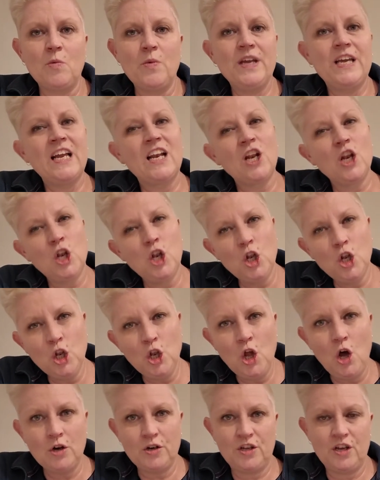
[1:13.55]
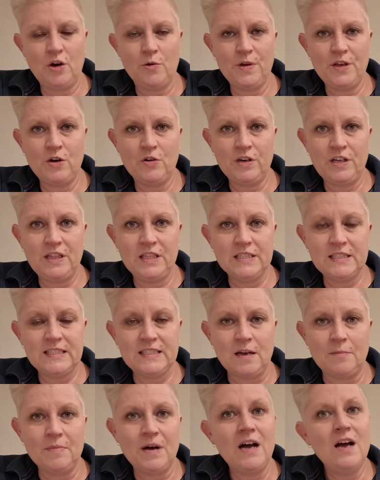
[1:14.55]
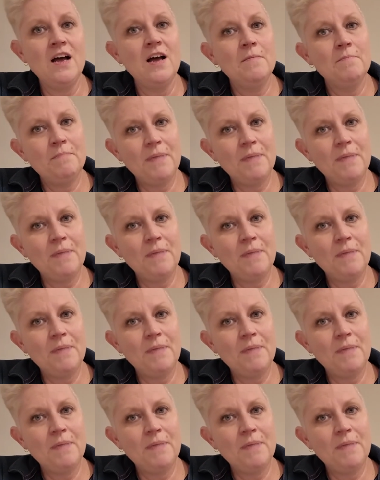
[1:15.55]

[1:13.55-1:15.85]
We get a lot going on in the summer,